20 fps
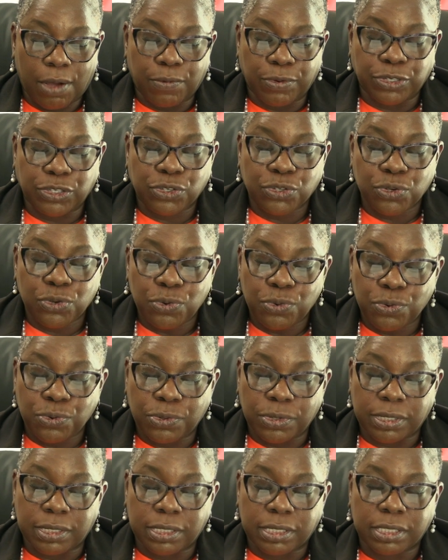our
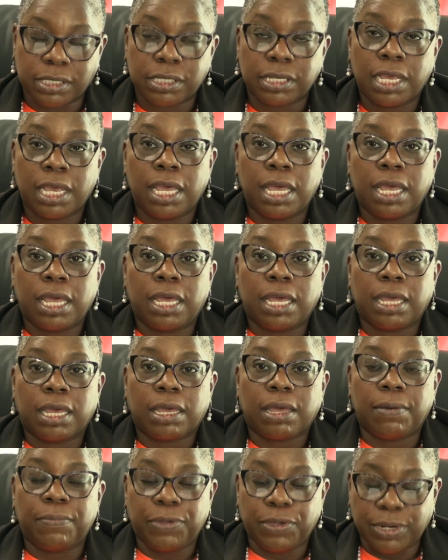schools,
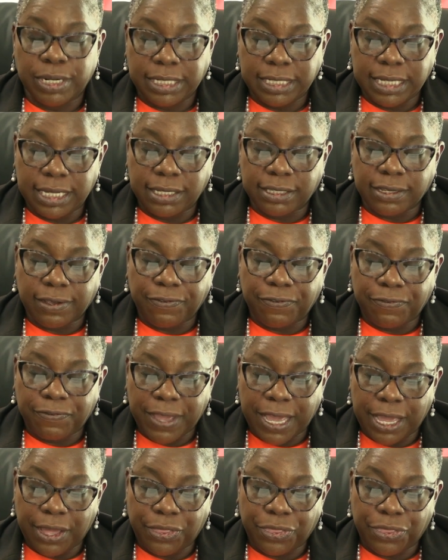communities of
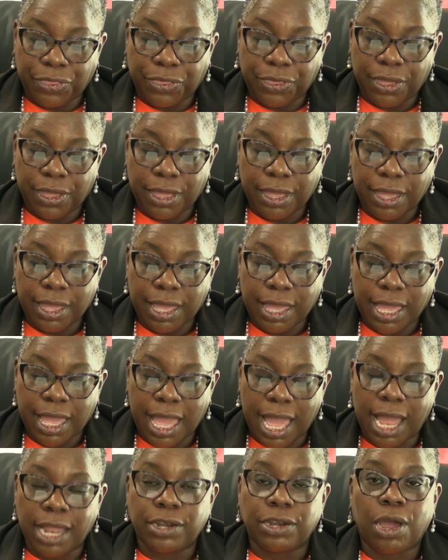faith,
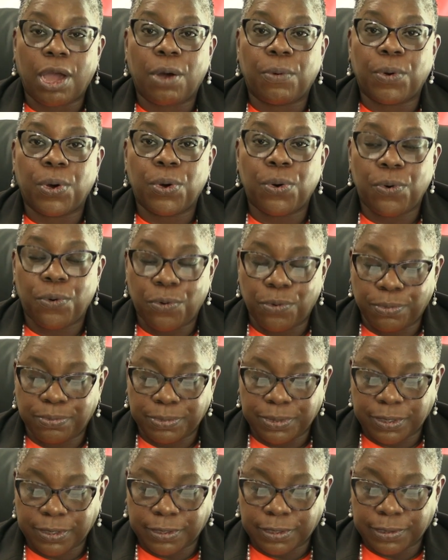and our
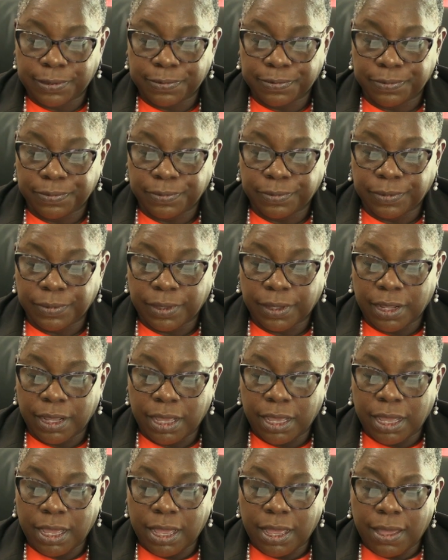homes.
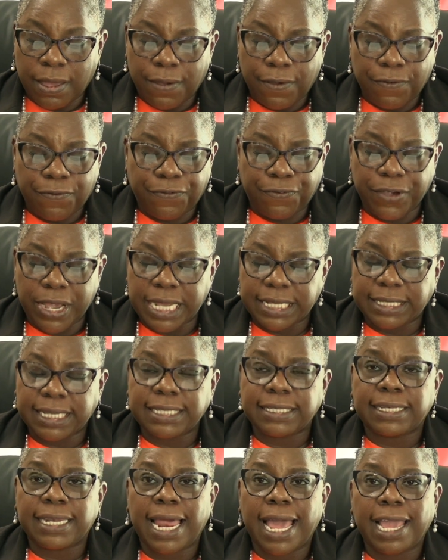
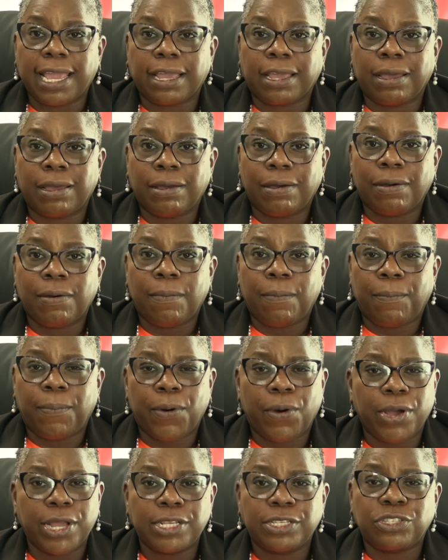Phrases like
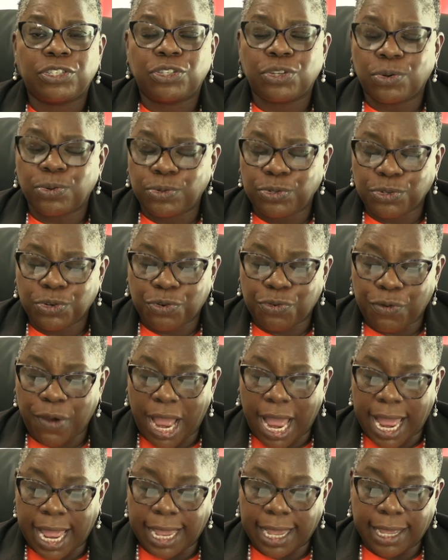boys don't
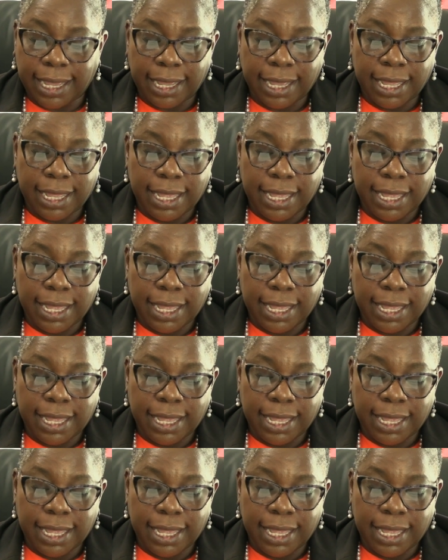cry